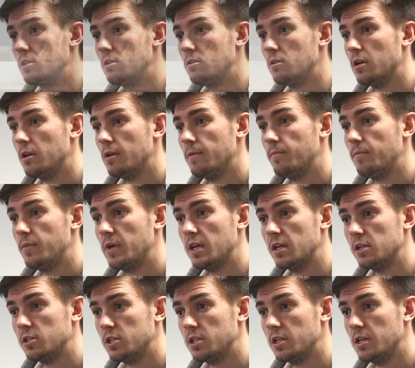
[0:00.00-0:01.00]
do a
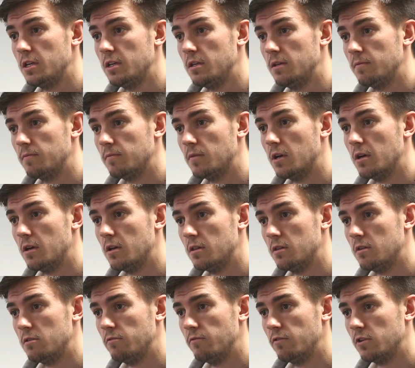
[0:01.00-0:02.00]
PhD
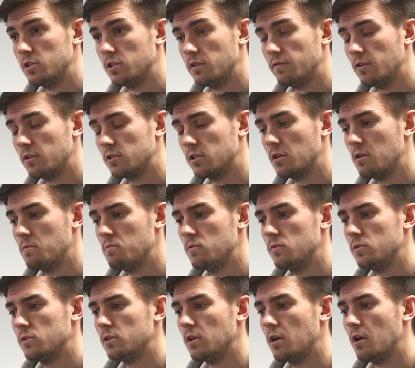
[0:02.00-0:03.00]
at the University of Nottingham,
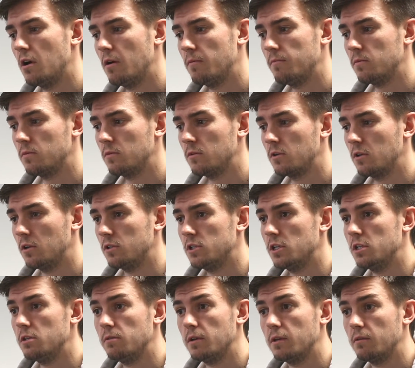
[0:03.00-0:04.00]
so I'm
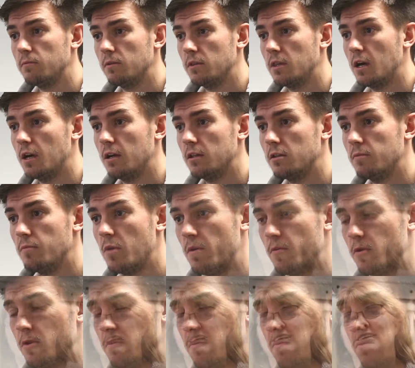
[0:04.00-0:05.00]
continuing with that at the
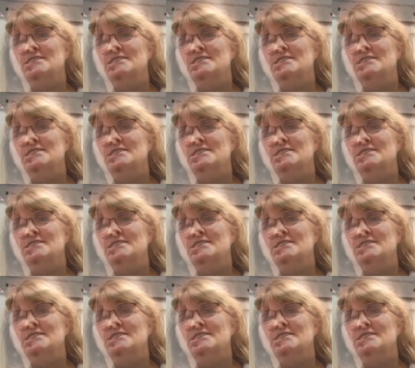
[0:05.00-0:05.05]
moment.